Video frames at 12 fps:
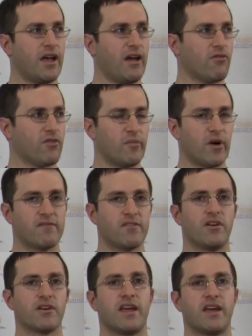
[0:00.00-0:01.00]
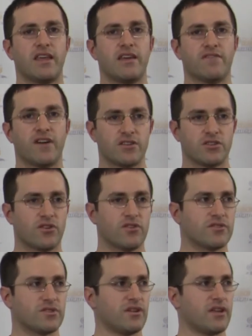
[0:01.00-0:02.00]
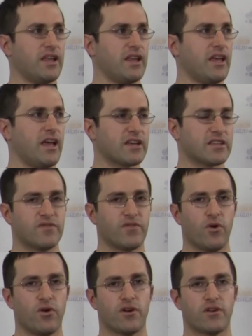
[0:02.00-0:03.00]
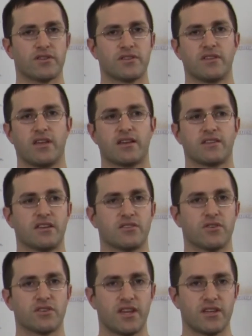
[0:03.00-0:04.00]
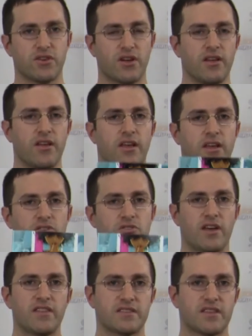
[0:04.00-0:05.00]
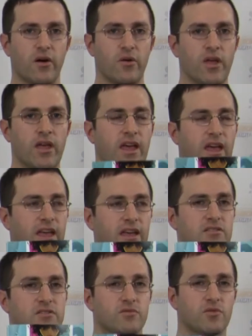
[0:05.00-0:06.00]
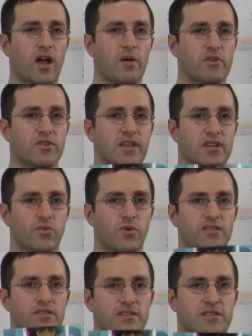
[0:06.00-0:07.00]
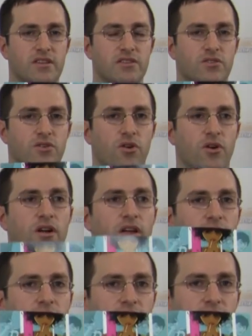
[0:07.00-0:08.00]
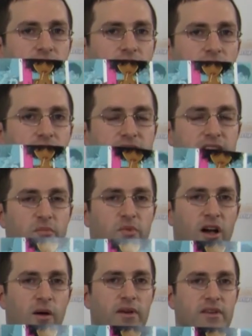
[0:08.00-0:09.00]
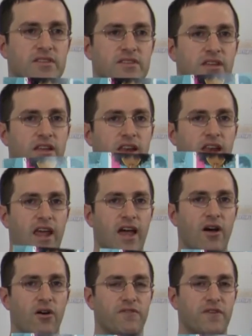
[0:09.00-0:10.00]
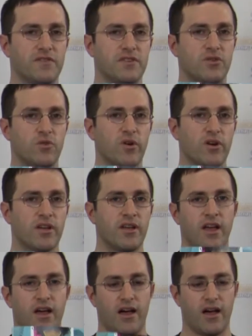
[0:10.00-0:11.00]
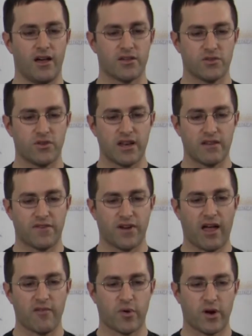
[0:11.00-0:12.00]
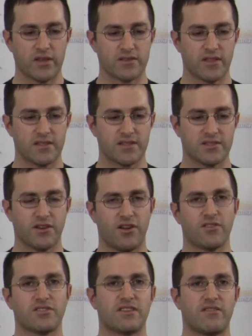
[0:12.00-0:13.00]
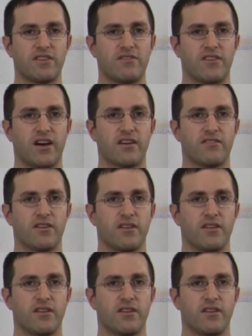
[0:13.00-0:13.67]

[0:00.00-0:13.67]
over at Marvel, Uncanny Avengers, Uncanny X-Force, etc., etc., try this out. And subscribers, guess what? This is your uh, DM Comics Now 52 book. Uh, so you get it for half price. So that's $1.75.